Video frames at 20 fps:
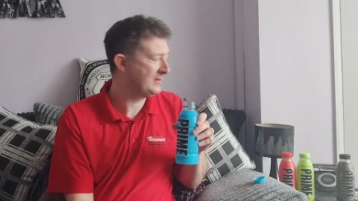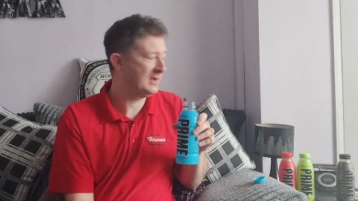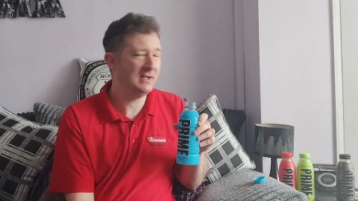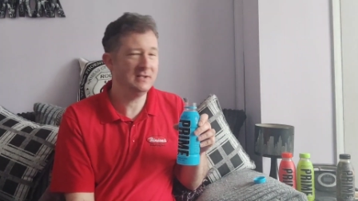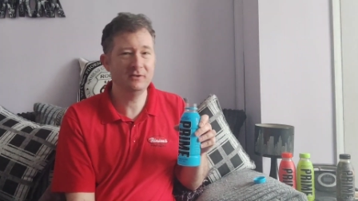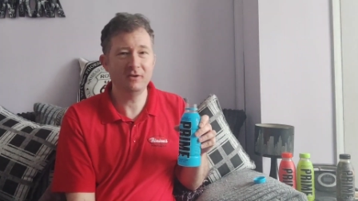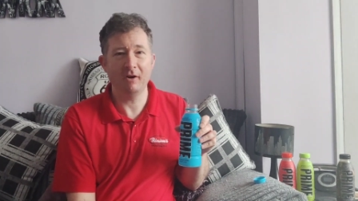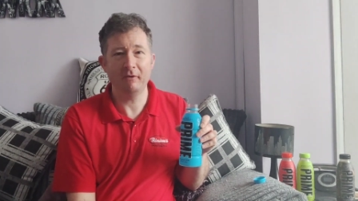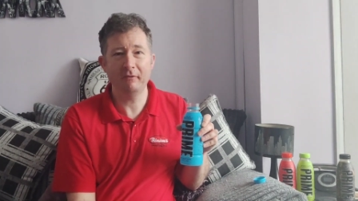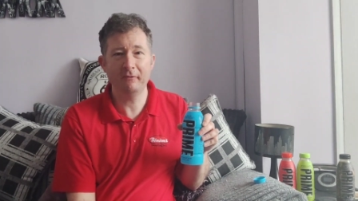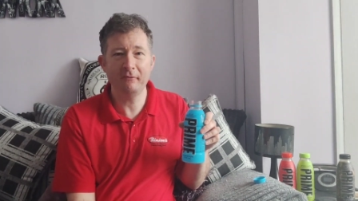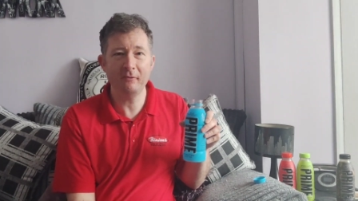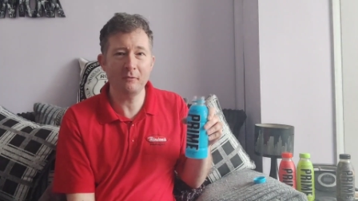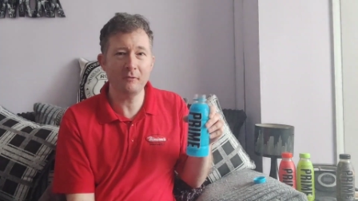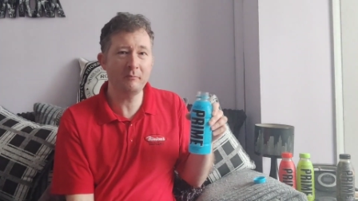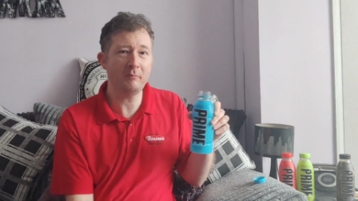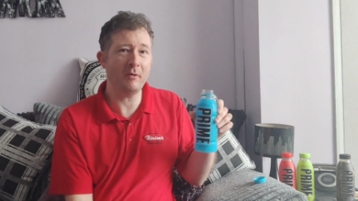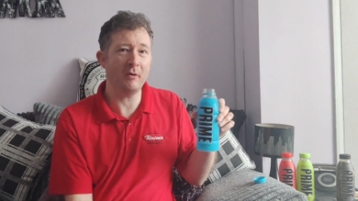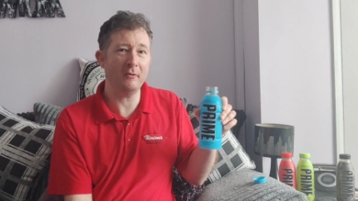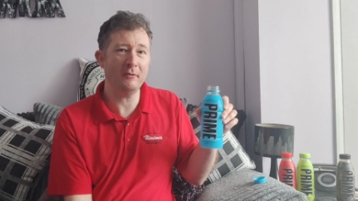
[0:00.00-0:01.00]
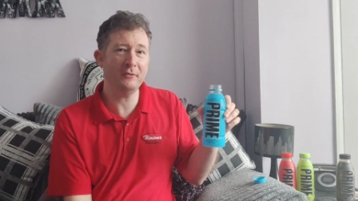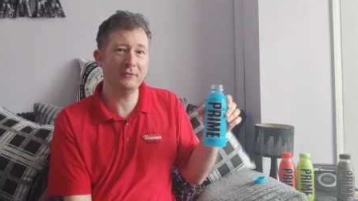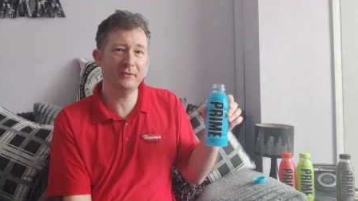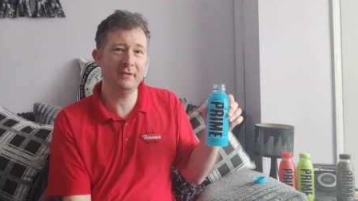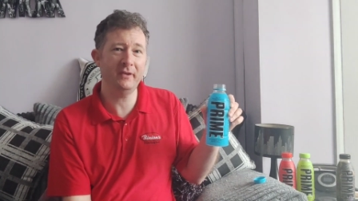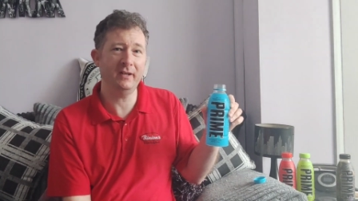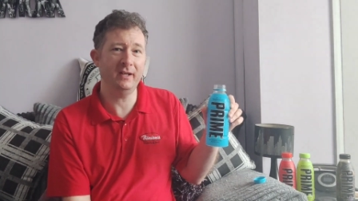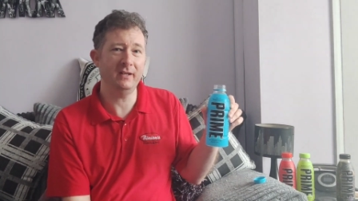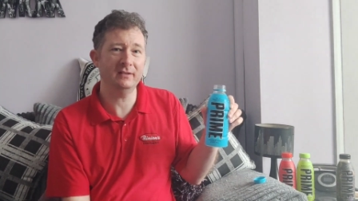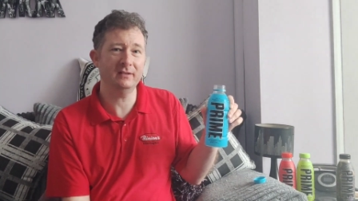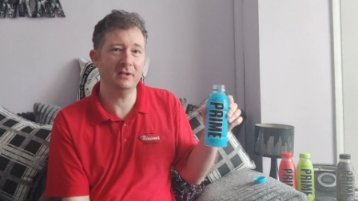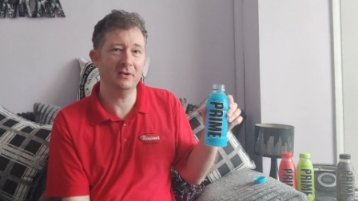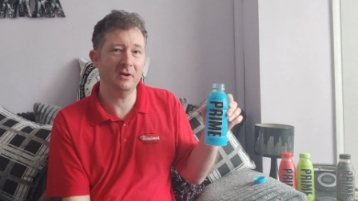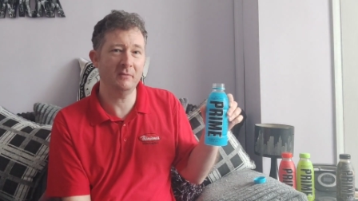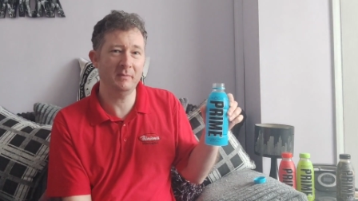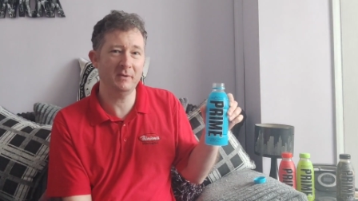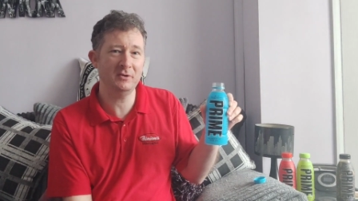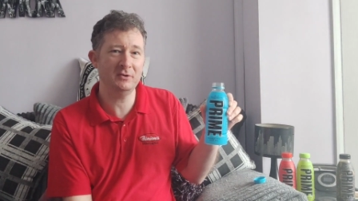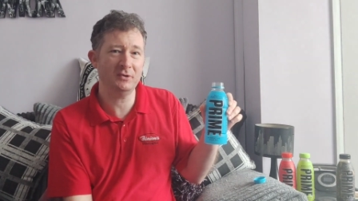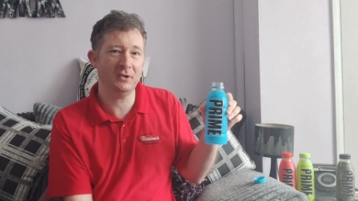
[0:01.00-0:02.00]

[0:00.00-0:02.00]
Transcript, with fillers: it's got four bottles of this and I've been